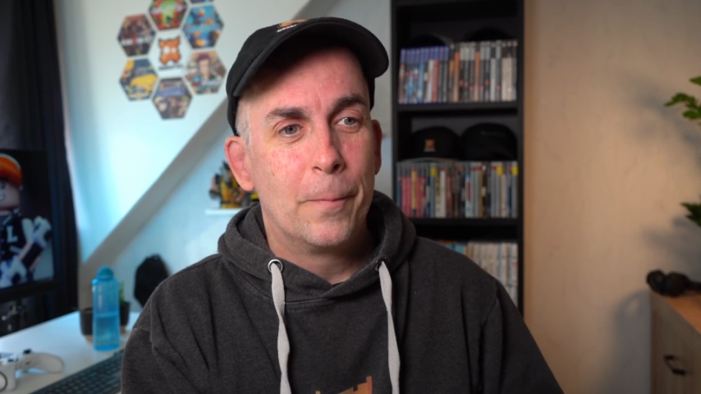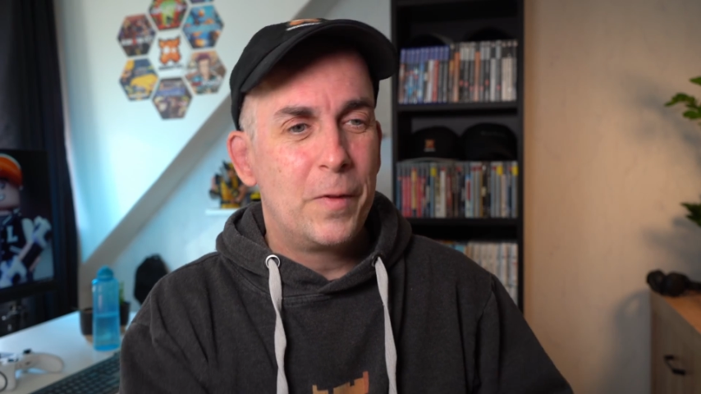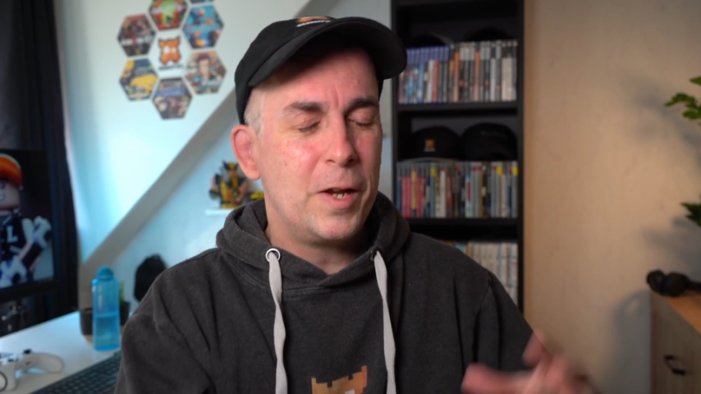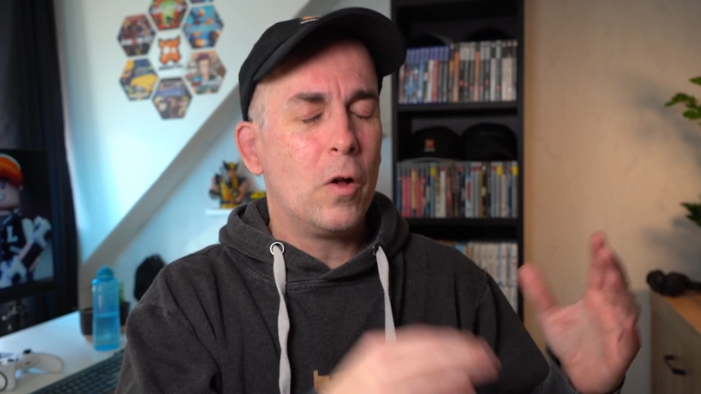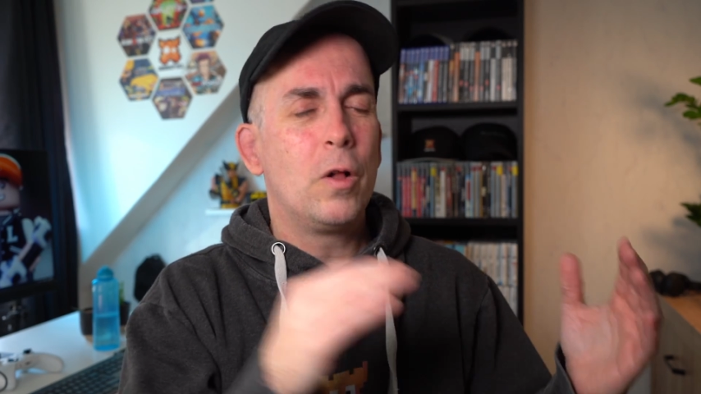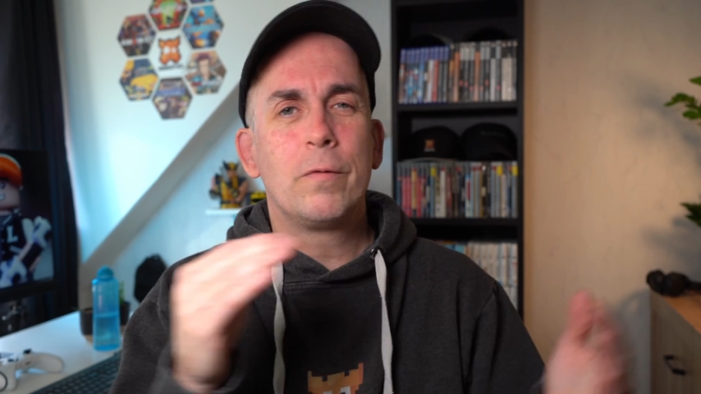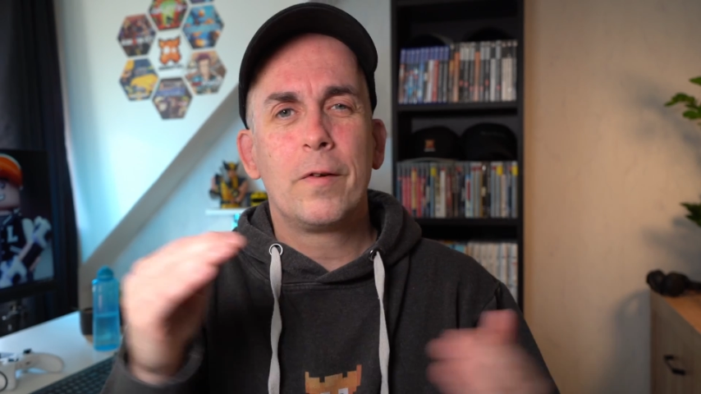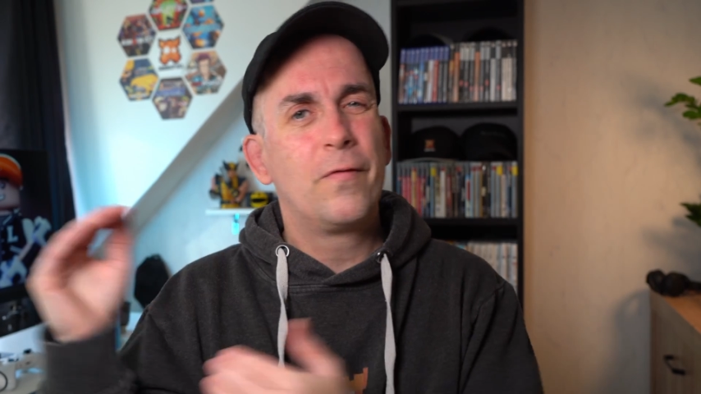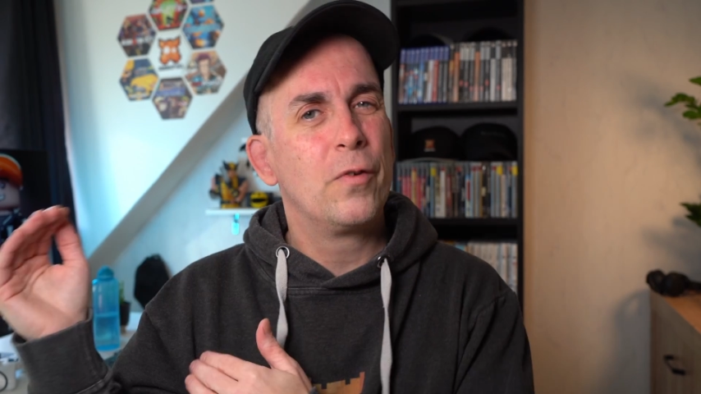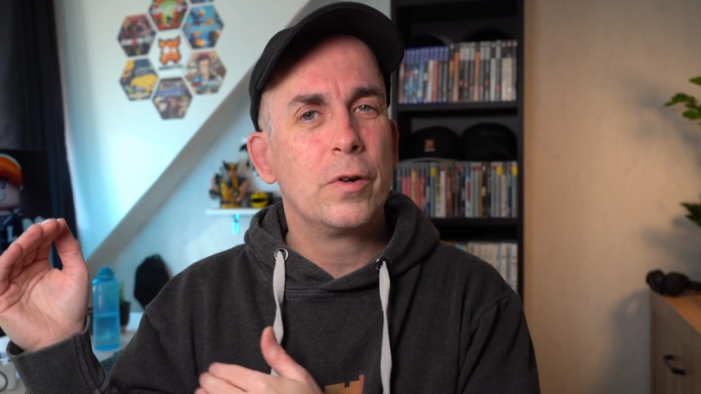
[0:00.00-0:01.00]
they all
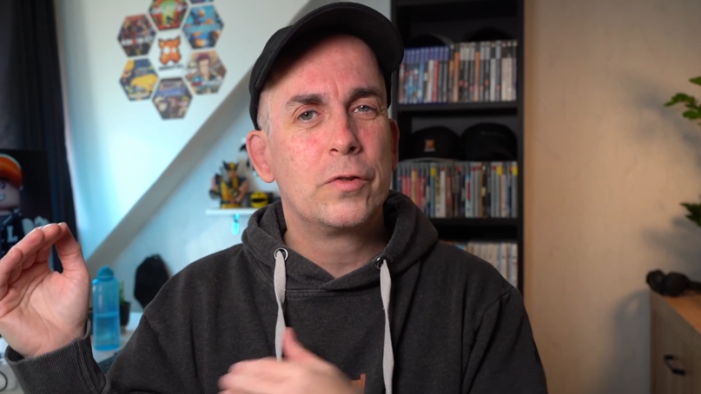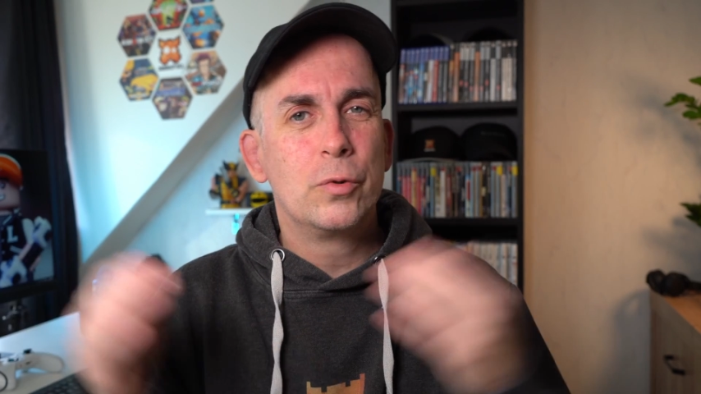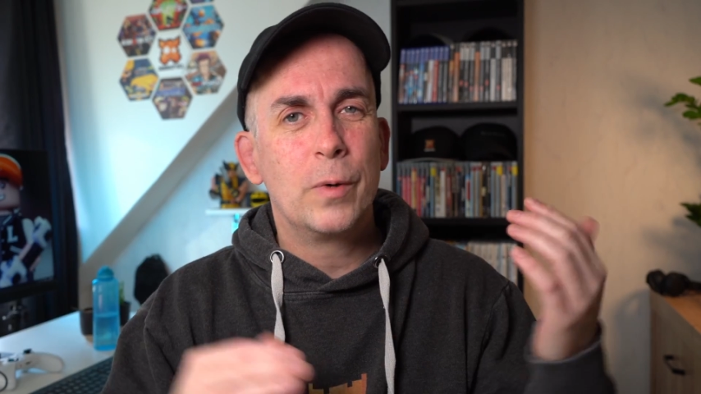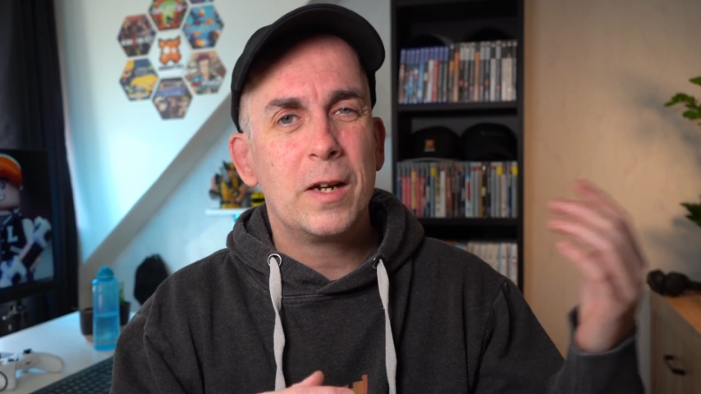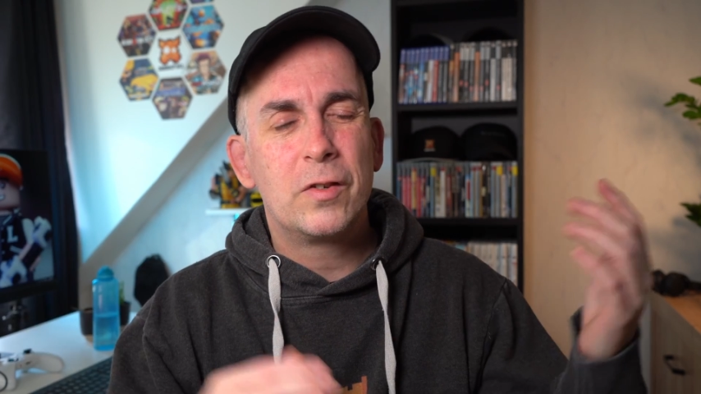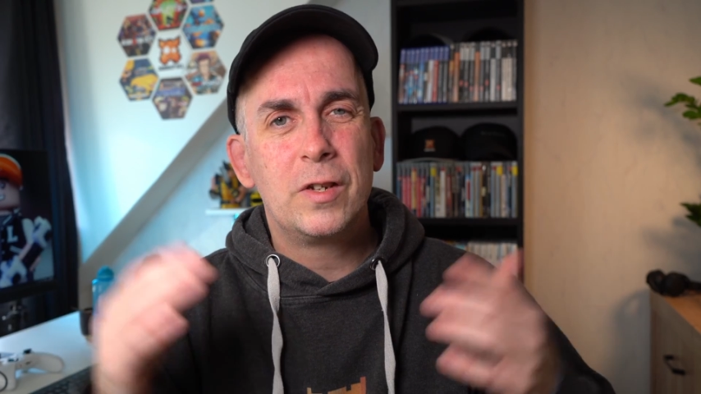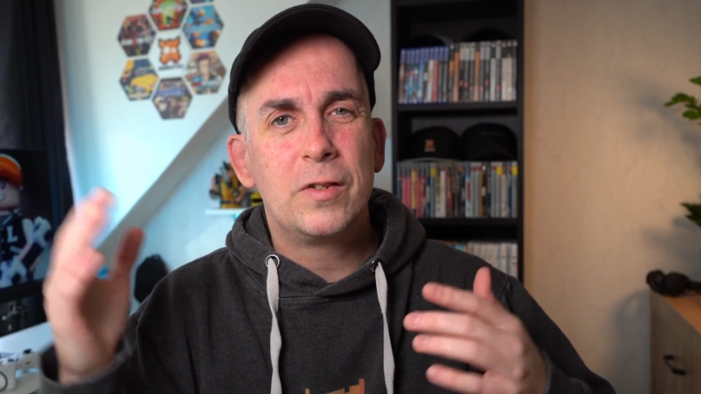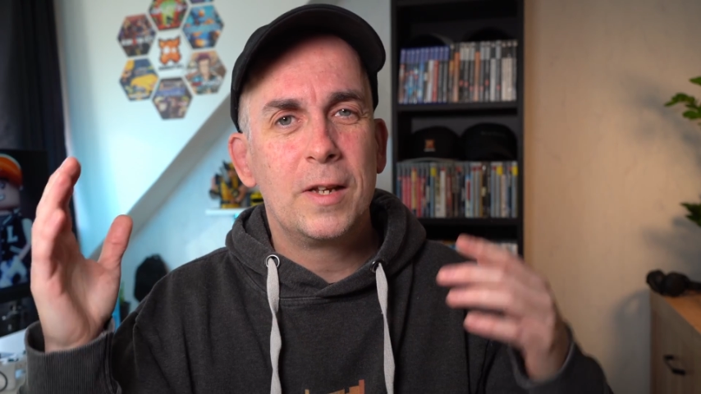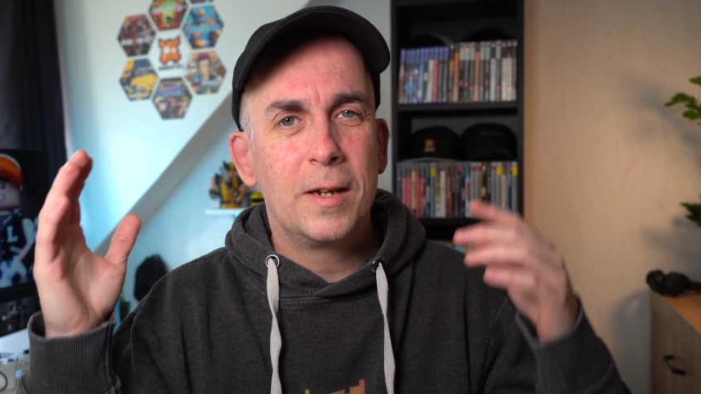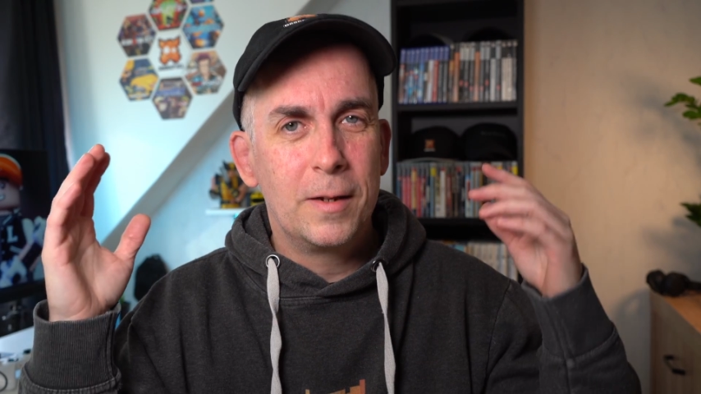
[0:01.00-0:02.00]
refer to
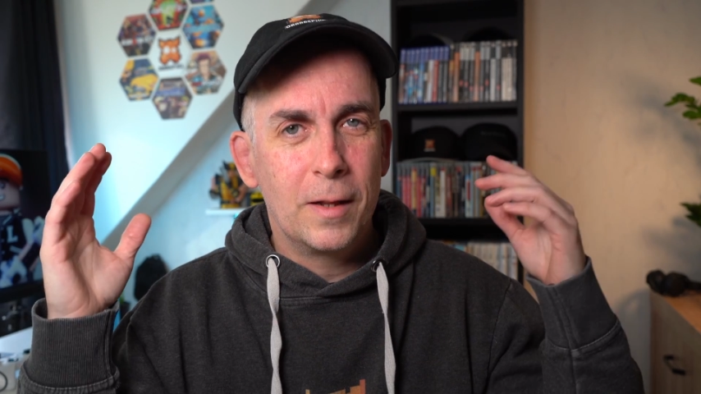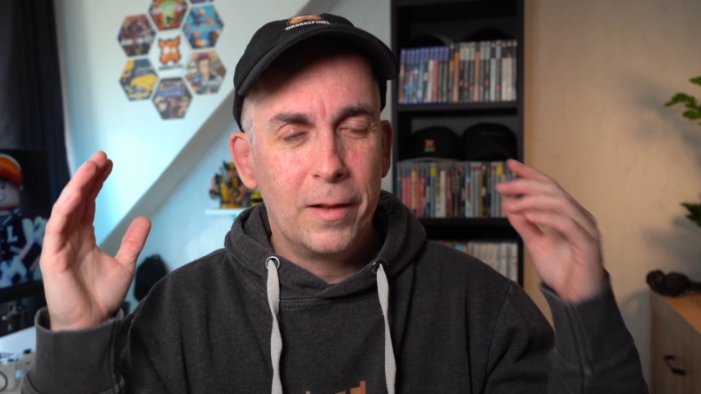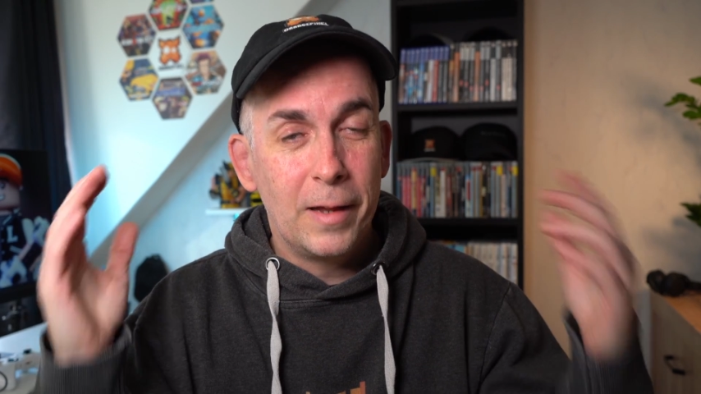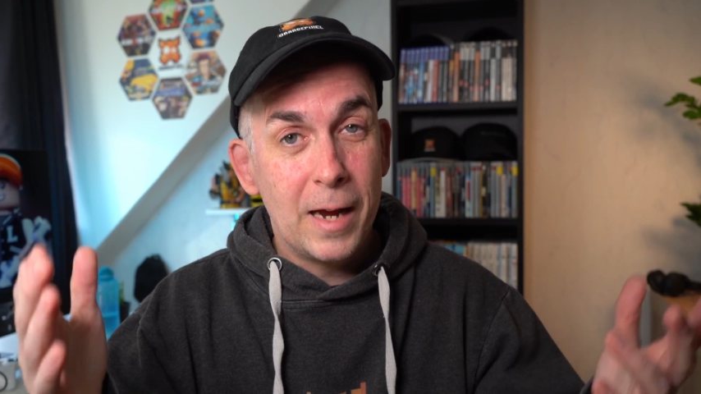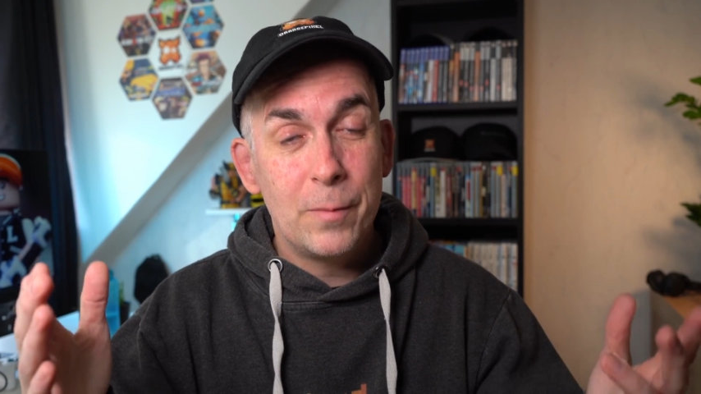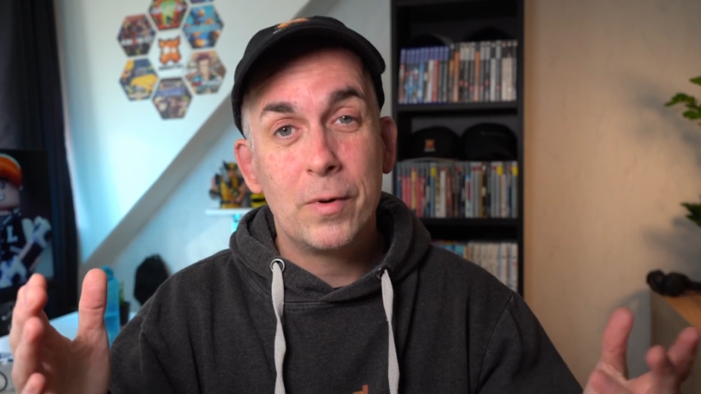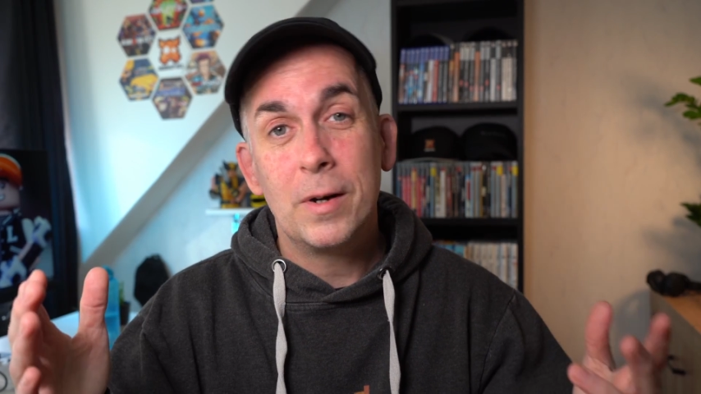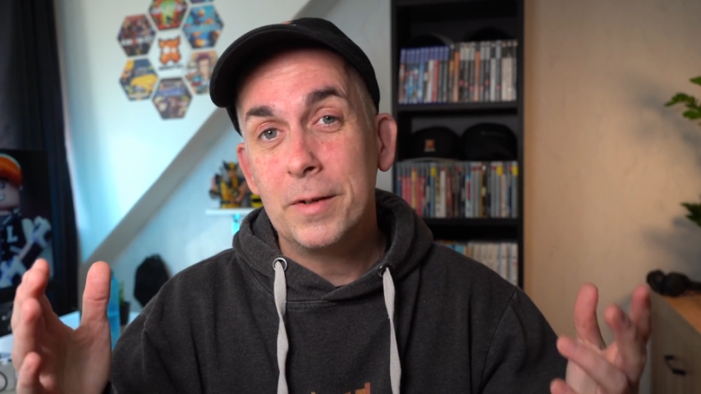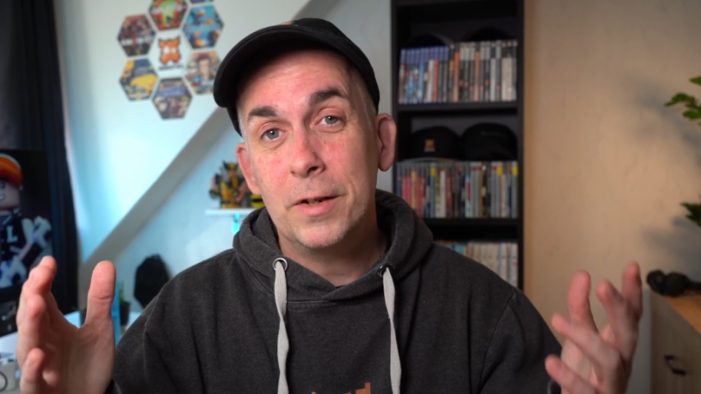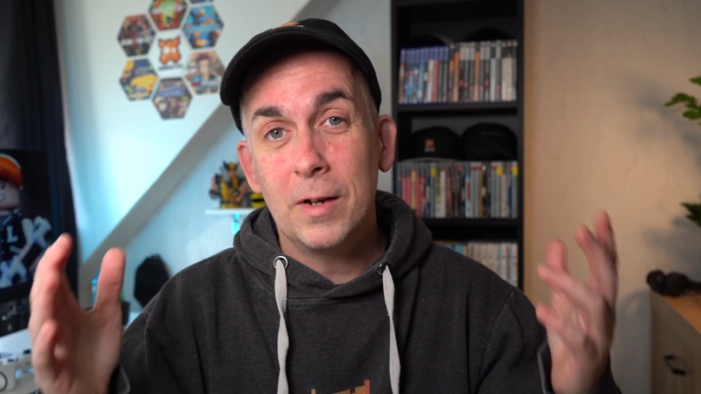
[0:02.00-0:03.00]
existing
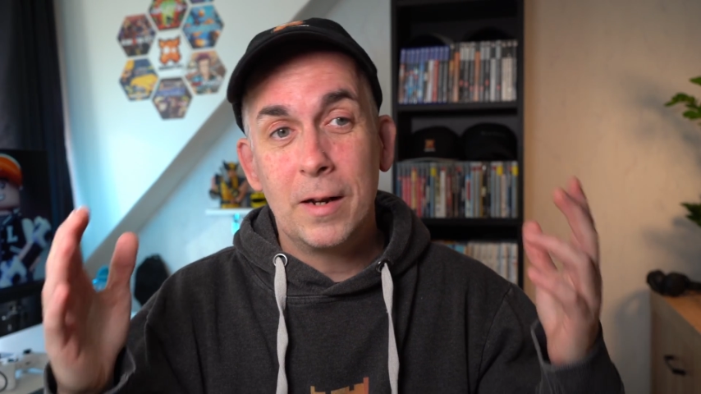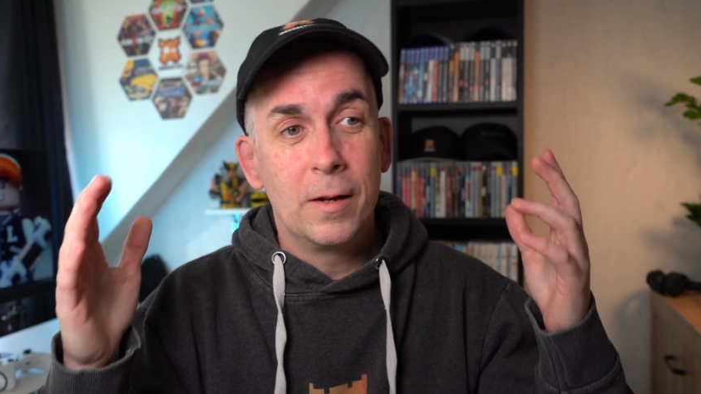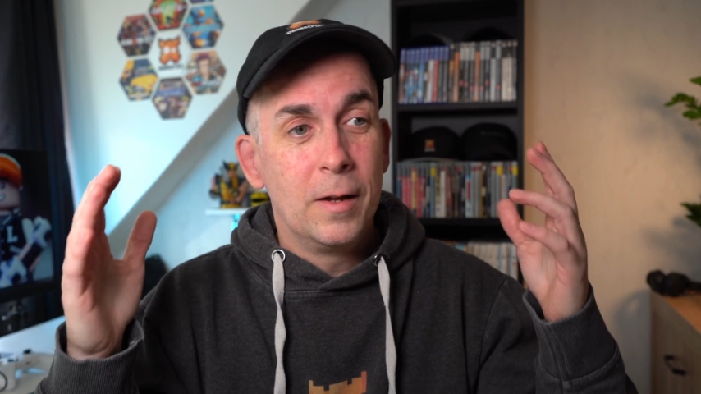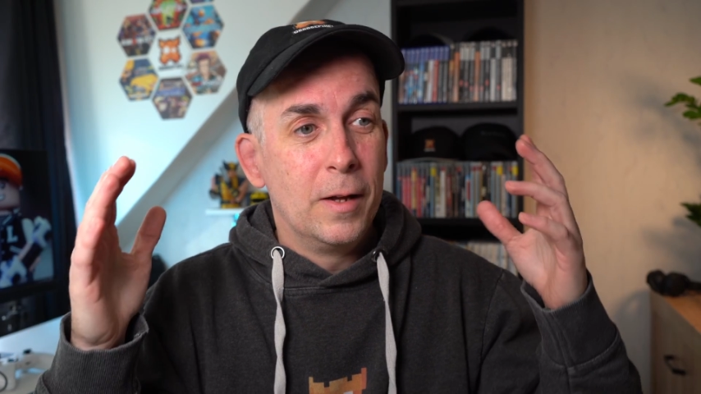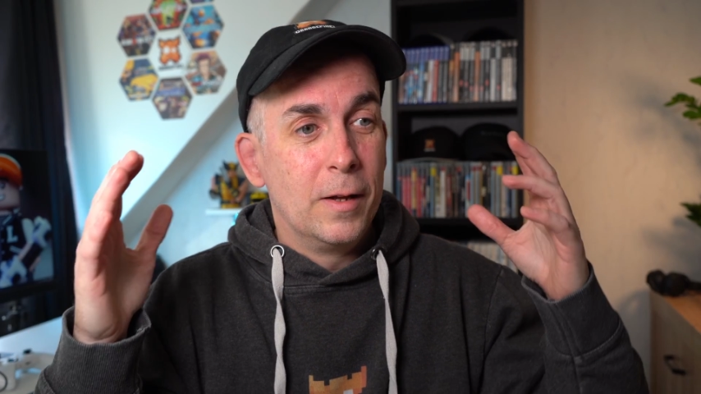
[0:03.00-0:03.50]
libraries. And